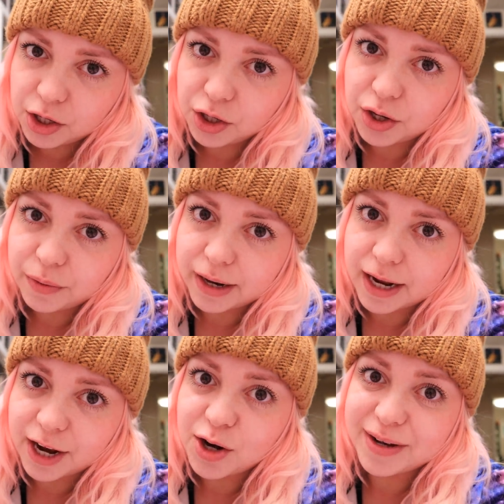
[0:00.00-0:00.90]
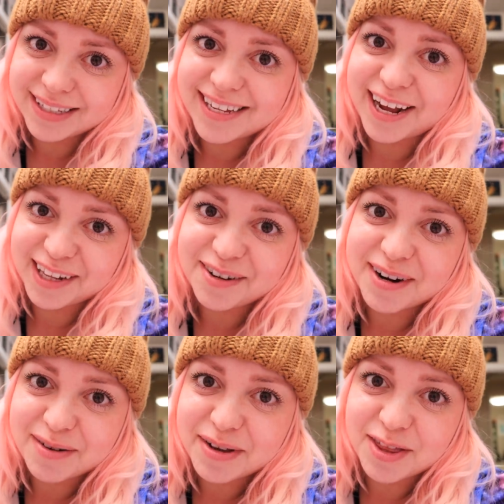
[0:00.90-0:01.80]
You know what? I know exactly
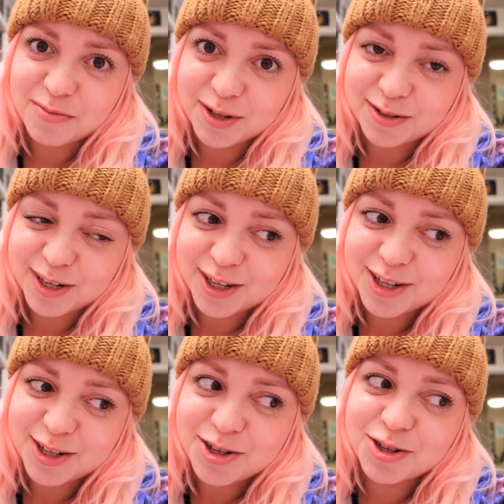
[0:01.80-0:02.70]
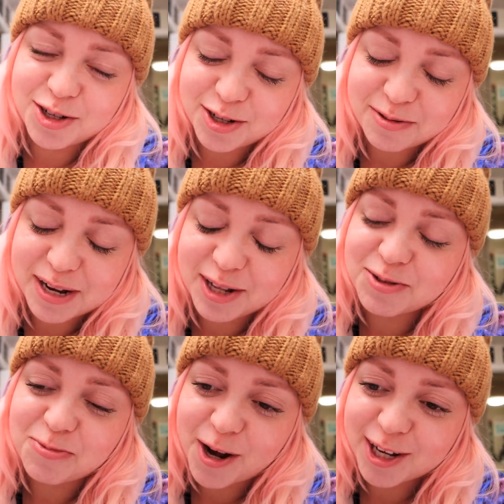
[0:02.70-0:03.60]
what I'm in the mood to do, and
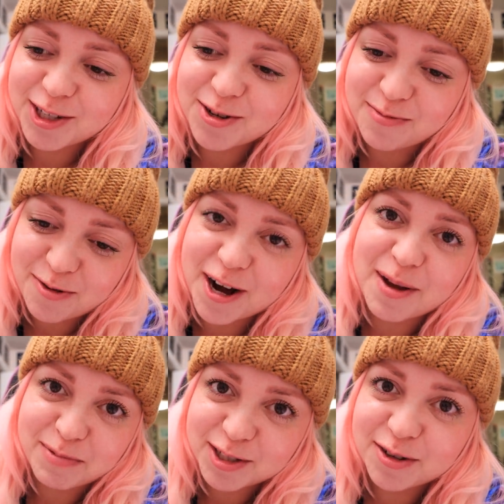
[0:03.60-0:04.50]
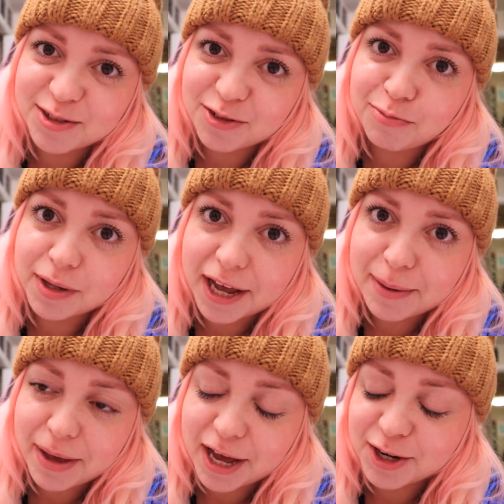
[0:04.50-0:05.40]
it's watch more episodes of Bly
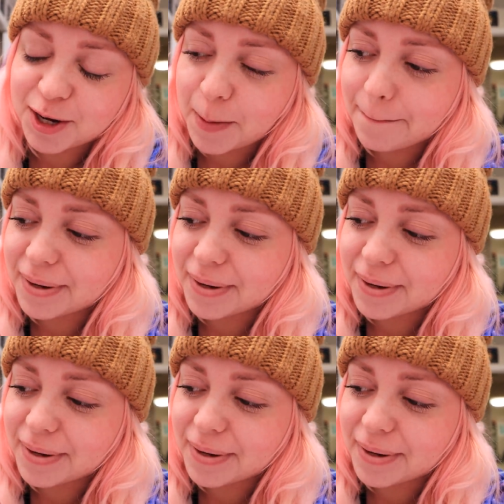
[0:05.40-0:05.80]
Manor,